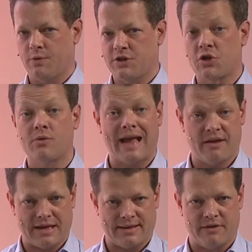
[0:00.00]
we don't
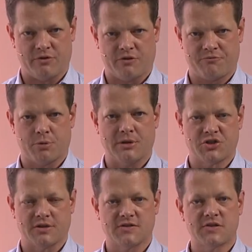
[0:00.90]
have that level of
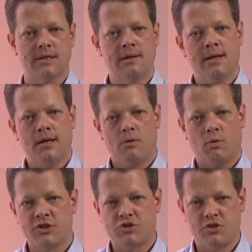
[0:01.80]
permissions.
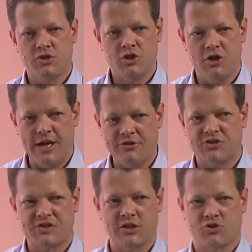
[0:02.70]
One
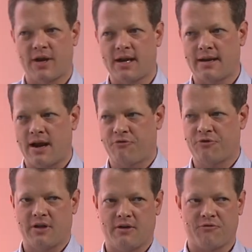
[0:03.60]
interesting trick now for,
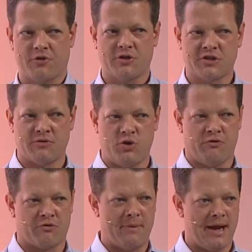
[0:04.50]
the, for those of you
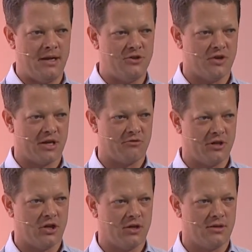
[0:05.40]
who've remained, you get a
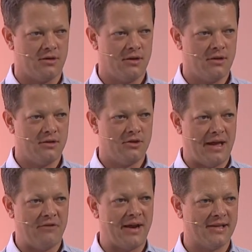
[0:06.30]
really good
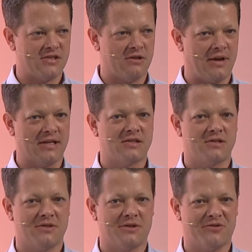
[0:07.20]
advanced,
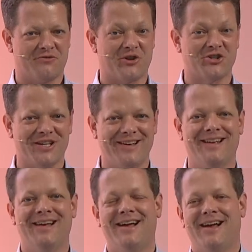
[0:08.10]
advanced version.
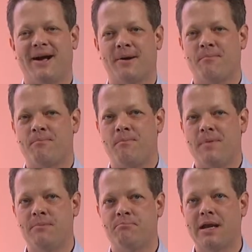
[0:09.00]
Uh,
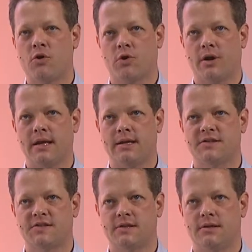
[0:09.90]
in BigQuery, it
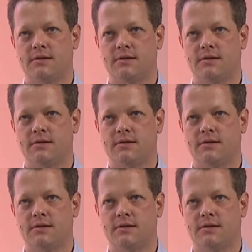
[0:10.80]
is